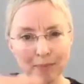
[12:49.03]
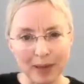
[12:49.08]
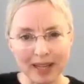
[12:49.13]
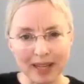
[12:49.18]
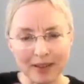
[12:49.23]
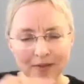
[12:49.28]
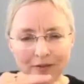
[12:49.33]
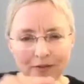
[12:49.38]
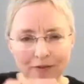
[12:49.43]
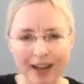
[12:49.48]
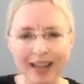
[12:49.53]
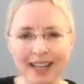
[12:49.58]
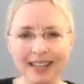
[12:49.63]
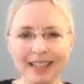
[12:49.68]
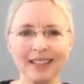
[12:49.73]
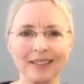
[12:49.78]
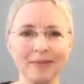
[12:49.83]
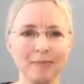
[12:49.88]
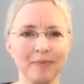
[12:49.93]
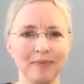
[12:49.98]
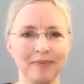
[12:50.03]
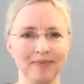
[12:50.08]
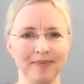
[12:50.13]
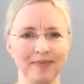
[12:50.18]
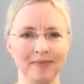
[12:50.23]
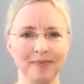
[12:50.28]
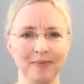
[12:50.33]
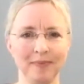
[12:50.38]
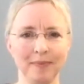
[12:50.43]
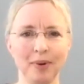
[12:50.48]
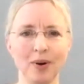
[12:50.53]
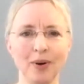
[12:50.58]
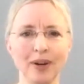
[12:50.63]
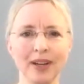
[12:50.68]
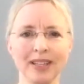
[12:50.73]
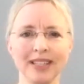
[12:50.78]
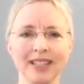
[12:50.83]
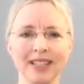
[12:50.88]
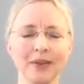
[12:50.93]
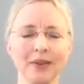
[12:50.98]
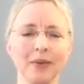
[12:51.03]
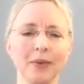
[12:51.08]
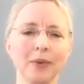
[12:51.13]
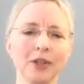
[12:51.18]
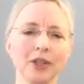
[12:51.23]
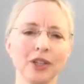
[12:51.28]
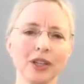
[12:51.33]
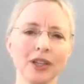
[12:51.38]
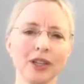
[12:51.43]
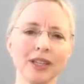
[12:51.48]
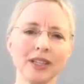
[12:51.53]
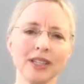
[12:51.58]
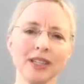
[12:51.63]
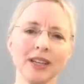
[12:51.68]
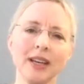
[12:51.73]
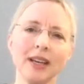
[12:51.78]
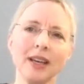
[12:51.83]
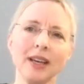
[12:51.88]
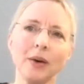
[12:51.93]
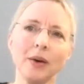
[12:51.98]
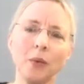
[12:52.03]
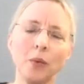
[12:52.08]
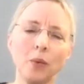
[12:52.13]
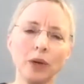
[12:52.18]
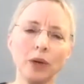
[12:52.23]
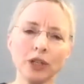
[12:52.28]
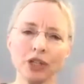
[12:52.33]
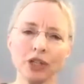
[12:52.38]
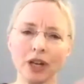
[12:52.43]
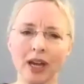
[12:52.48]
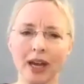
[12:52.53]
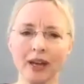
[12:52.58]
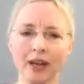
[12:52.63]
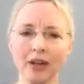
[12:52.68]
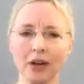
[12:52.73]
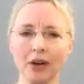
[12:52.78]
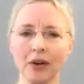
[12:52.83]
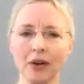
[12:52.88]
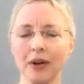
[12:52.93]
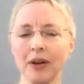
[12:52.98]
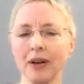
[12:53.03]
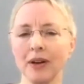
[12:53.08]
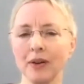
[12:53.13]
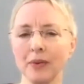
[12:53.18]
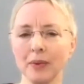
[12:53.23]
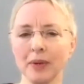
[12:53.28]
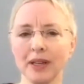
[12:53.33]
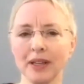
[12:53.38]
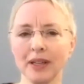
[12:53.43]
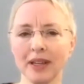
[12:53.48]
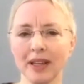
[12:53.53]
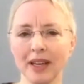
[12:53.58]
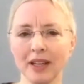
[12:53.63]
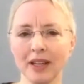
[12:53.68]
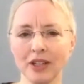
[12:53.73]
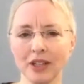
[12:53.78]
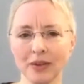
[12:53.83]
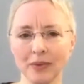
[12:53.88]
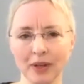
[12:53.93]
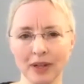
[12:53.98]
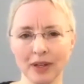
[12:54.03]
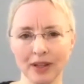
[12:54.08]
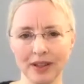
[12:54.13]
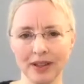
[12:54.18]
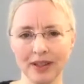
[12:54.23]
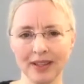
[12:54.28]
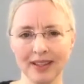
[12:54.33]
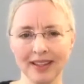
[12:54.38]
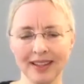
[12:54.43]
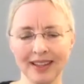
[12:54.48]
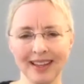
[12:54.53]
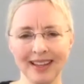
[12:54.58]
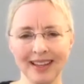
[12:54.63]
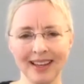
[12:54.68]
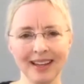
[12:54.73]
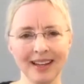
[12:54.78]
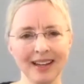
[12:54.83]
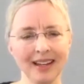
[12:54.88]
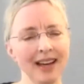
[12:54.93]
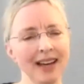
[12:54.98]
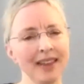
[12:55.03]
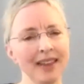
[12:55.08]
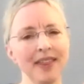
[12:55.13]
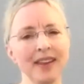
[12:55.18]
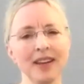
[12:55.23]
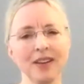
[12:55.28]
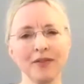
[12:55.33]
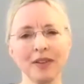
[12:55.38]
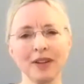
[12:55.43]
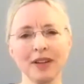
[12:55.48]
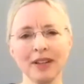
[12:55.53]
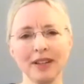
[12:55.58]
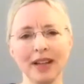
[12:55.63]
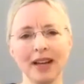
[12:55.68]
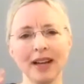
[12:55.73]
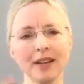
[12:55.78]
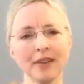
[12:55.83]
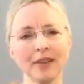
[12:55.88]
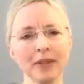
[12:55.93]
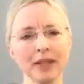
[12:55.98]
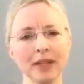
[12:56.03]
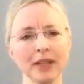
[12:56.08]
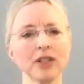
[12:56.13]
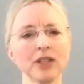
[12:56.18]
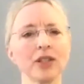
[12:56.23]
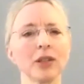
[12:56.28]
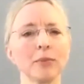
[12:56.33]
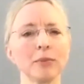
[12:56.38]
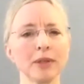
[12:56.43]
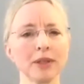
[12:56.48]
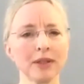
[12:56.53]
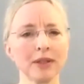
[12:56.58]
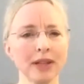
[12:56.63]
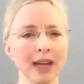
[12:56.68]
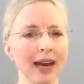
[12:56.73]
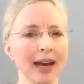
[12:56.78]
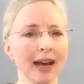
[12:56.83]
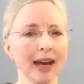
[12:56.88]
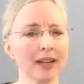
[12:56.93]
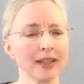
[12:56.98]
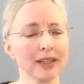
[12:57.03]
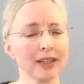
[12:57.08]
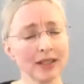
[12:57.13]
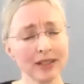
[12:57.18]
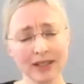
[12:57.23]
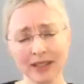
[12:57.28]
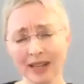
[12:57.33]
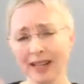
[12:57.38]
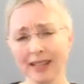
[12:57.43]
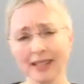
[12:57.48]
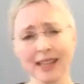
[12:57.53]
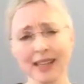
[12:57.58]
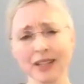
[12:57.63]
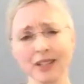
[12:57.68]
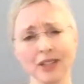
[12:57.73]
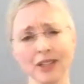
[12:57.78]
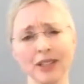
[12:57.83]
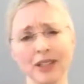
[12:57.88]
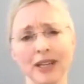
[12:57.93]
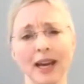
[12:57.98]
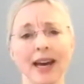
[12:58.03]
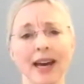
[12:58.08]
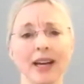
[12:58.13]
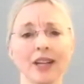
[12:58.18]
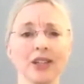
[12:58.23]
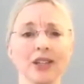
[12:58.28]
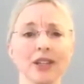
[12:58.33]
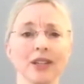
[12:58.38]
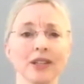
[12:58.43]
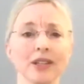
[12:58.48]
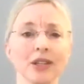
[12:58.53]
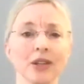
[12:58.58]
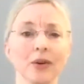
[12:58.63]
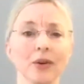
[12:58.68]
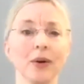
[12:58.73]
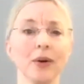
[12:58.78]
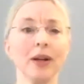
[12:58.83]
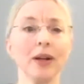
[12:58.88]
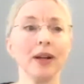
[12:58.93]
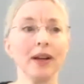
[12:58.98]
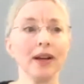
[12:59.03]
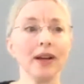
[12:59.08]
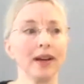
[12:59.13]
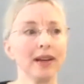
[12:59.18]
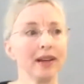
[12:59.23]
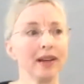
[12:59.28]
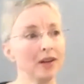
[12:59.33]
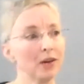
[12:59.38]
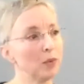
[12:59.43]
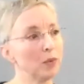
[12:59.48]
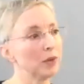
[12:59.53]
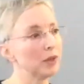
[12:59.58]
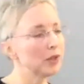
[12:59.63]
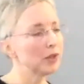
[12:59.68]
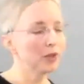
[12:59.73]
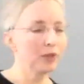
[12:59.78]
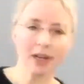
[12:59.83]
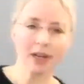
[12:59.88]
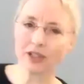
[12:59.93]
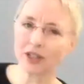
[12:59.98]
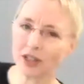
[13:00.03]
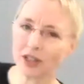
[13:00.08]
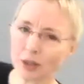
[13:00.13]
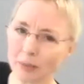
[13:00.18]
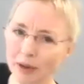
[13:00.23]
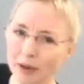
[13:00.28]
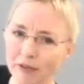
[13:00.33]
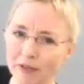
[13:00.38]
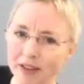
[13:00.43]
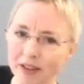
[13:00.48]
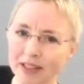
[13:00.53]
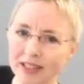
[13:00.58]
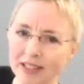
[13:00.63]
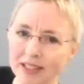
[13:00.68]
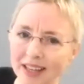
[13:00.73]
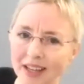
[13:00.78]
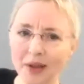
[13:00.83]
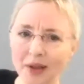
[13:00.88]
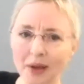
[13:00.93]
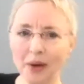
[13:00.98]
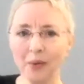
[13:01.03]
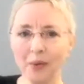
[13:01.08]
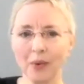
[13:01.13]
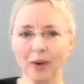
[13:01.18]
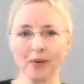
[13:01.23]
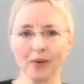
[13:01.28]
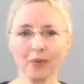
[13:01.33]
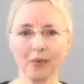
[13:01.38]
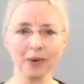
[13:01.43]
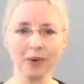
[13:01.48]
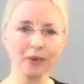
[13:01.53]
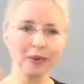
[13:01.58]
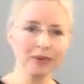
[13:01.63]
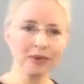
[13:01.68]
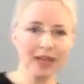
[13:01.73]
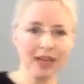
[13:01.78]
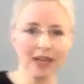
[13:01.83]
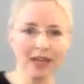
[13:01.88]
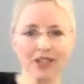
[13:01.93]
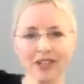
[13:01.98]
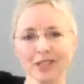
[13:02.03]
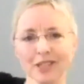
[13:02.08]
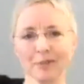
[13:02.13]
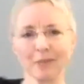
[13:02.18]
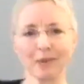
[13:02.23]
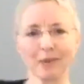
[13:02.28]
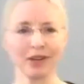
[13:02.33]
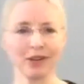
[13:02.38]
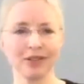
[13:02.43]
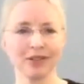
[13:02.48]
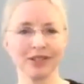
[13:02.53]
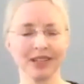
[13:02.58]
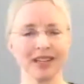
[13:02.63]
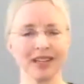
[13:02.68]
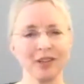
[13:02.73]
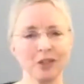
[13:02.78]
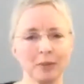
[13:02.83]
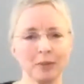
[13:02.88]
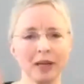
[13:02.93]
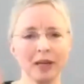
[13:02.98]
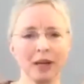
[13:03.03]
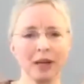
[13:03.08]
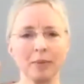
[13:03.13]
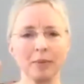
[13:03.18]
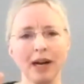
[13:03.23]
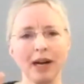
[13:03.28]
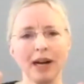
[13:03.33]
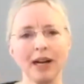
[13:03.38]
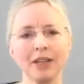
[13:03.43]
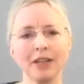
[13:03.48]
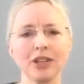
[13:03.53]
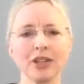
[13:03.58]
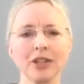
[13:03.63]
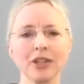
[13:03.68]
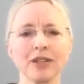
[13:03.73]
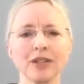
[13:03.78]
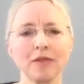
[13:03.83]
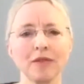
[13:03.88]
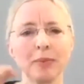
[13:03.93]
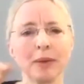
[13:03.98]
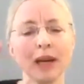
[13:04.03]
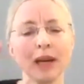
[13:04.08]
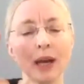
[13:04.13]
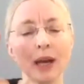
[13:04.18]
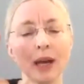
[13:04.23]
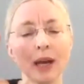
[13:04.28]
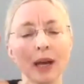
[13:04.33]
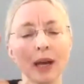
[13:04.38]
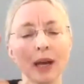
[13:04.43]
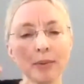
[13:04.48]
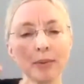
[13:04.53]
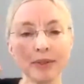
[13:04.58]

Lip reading: vital point, which is, which category are we engaging with? And I think of it a lot in relationship to dance, actually, to action. So, which direction am I facing? What rotations am I using? To become conscious of being able to